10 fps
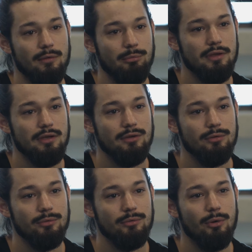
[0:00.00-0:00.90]
something
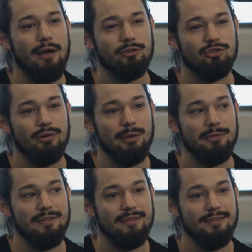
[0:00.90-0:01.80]
you have a
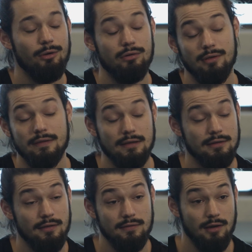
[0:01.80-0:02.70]
dream since also I
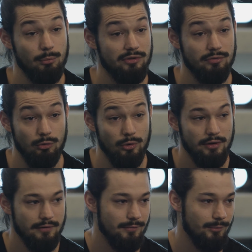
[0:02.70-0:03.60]
started dancing, I was
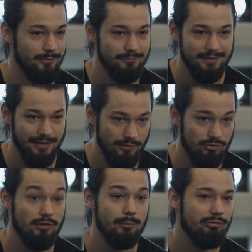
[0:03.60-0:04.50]
4, so it's a
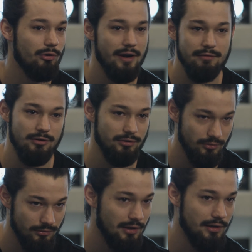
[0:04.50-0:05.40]
dream forever, you
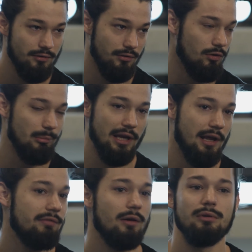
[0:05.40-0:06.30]
know? Like, all my
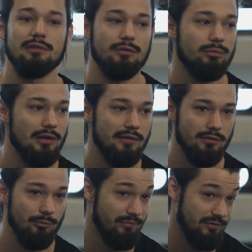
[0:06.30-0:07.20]
life I wanted to
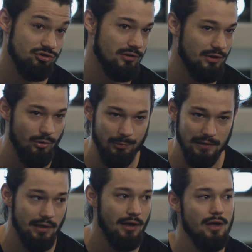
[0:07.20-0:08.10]
dance in a professional company.